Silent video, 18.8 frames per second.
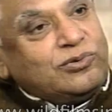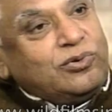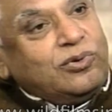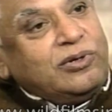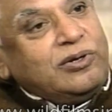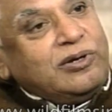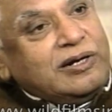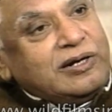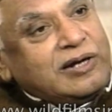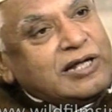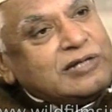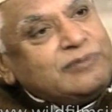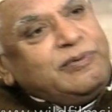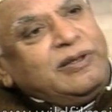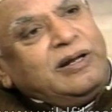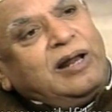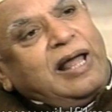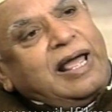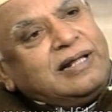So it has
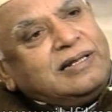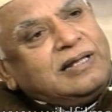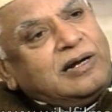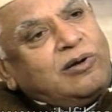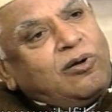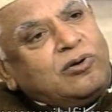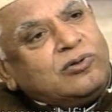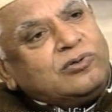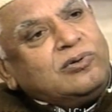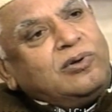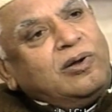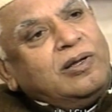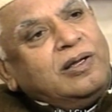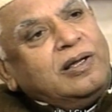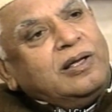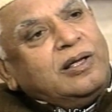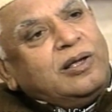been like that also,